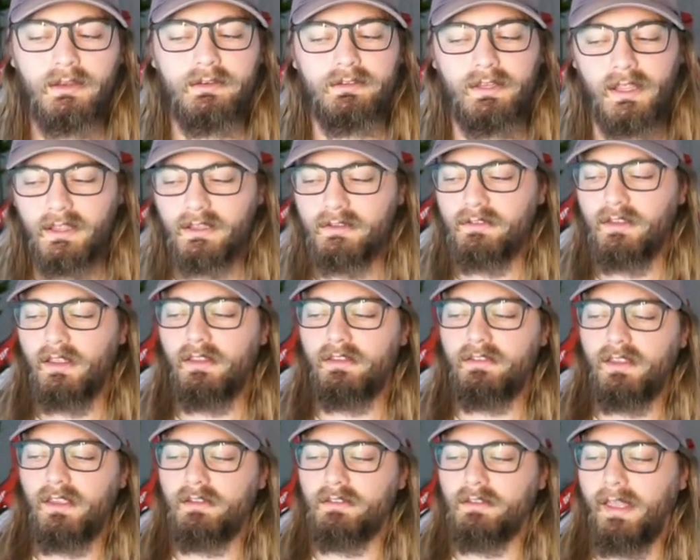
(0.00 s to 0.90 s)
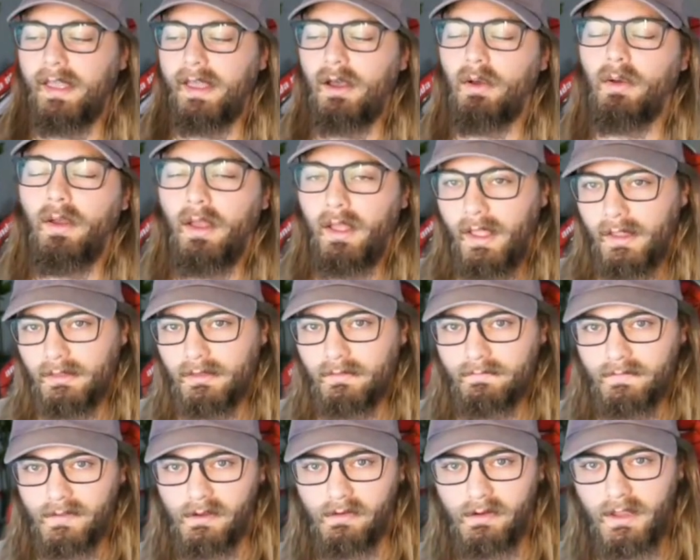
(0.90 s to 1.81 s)
Tickets on sale now at the
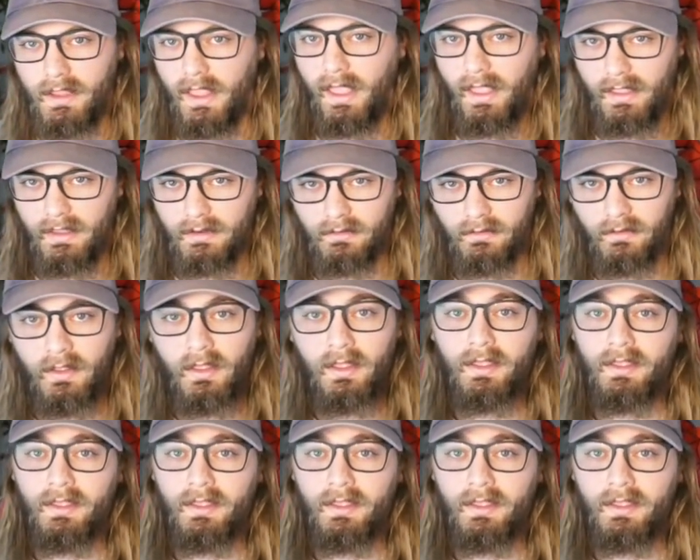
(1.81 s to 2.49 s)
very end.